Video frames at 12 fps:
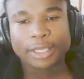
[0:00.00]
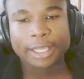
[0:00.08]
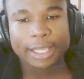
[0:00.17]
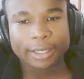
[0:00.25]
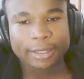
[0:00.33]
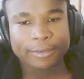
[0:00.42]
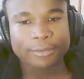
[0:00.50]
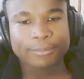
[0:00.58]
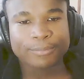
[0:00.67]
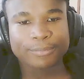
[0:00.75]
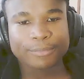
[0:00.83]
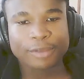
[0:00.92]
And
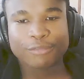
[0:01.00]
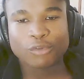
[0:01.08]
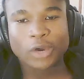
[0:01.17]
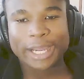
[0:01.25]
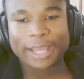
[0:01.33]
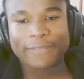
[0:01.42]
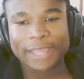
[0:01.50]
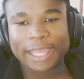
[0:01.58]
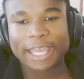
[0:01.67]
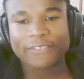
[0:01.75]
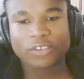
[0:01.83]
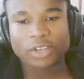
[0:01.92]
FYI, the cats